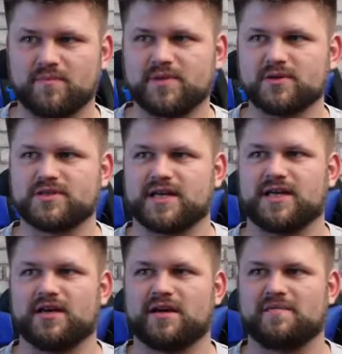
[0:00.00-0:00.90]
built in,
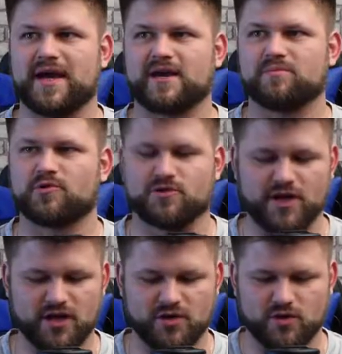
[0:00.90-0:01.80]
and you can make a
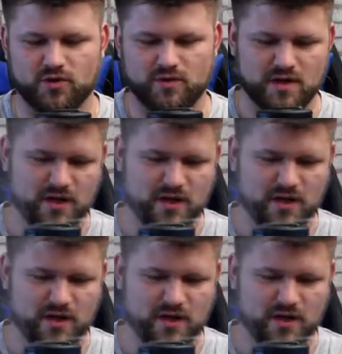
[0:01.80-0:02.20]
pretty cool